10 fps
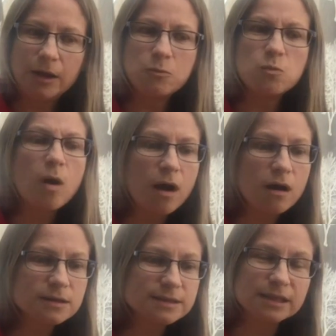And
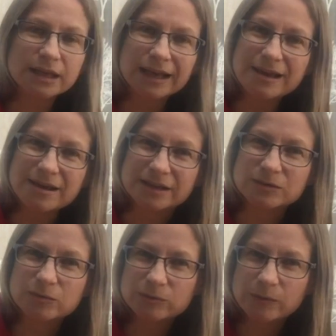while
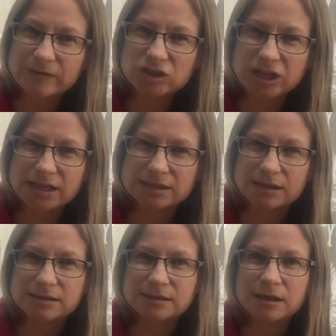Zacchaeus was with
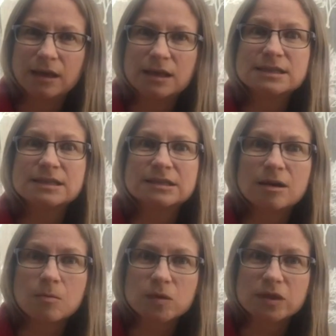Jesus,
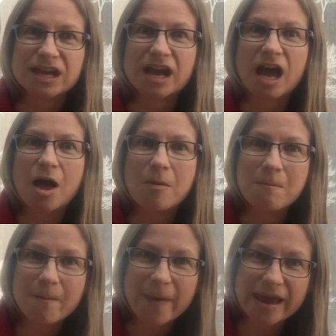something
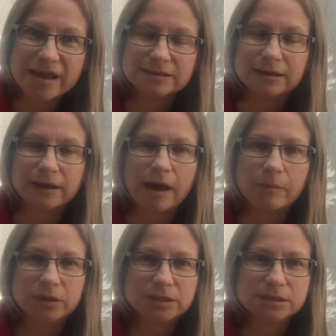amazing
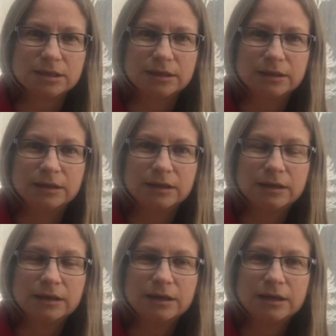happened.
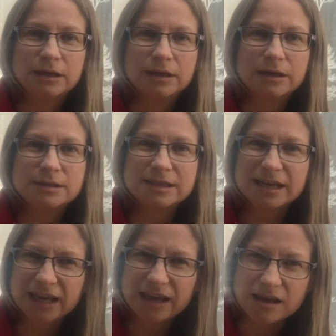
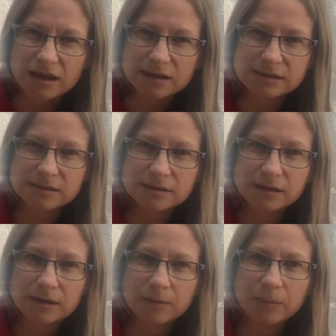Zacchaeus
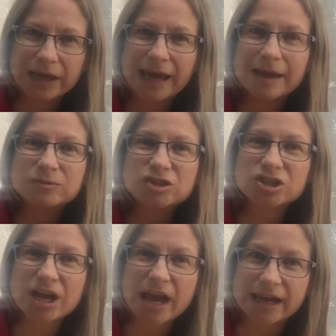became
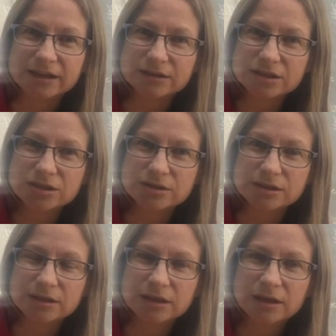changed.
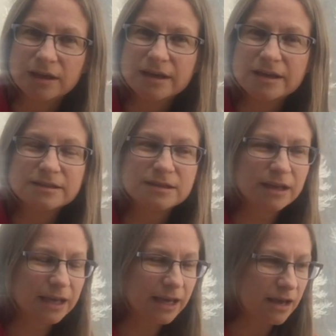
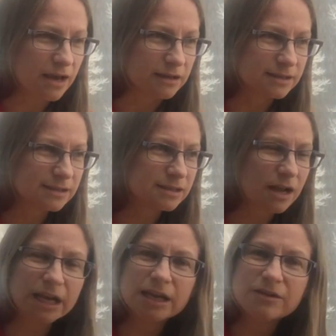Zacchaeus
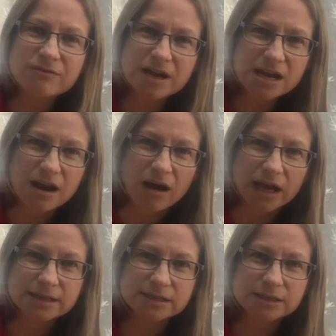suddenly
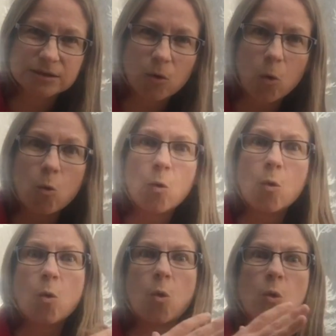realised
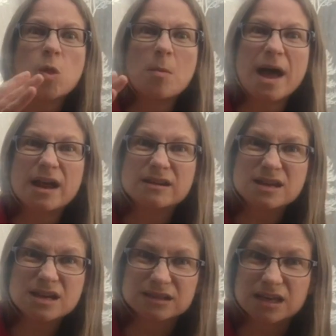all the bad
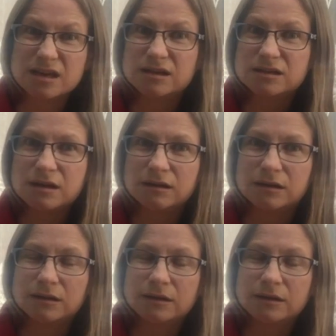things he had done.